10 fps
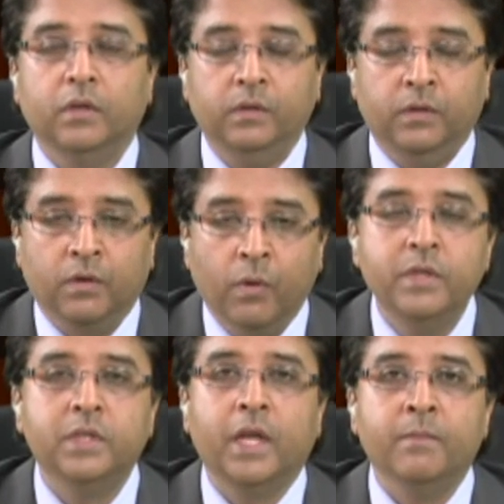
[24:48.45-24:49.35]
you're going
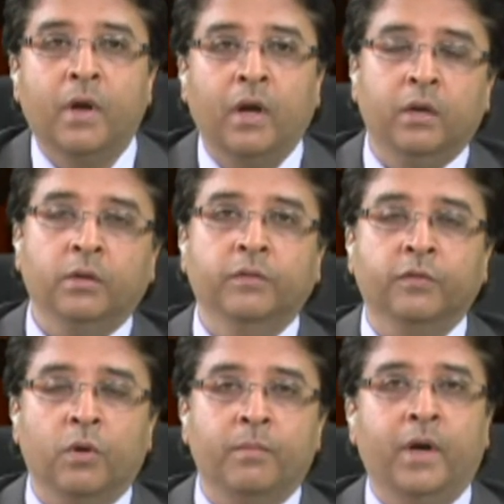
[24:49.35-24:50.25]
to get married or you've
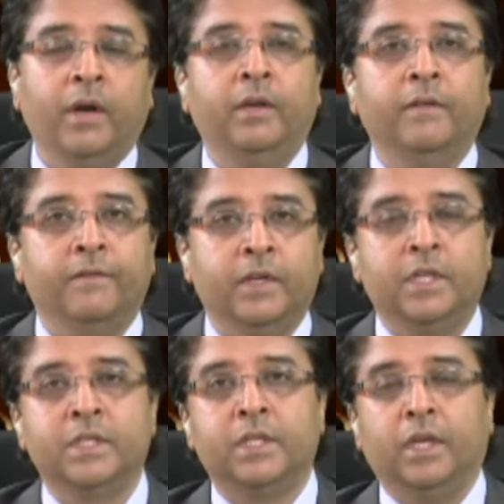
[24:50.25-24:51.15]
got married,
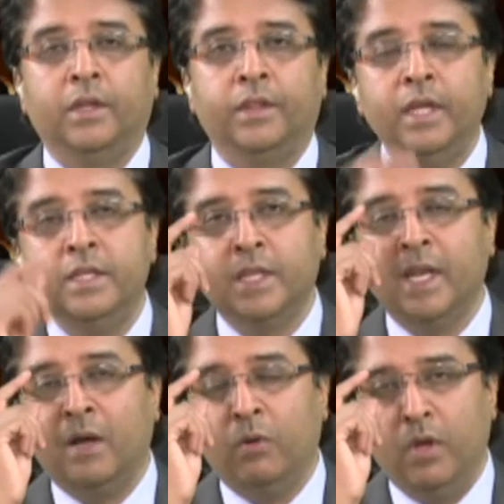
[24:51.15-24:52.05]
fantastic. Things are
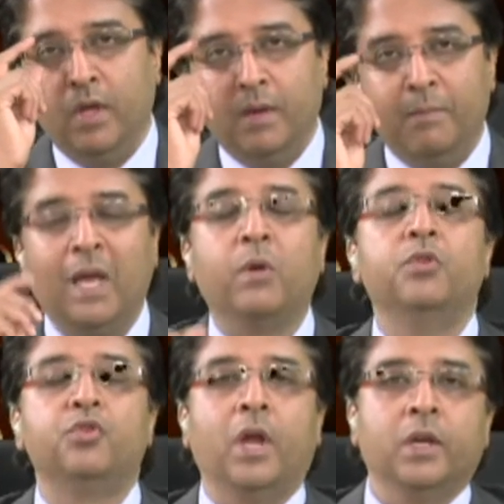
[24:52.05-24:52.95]
now back on
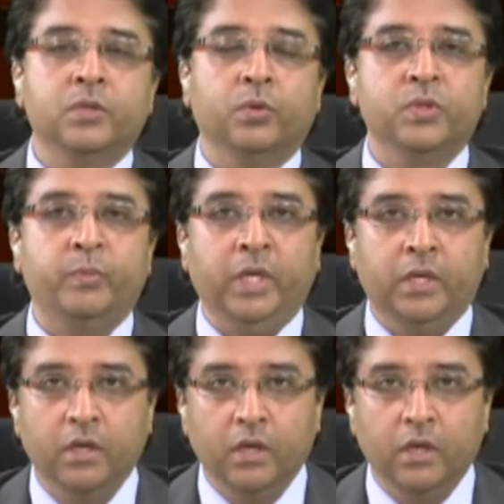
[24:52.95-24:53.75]
track, so to speak.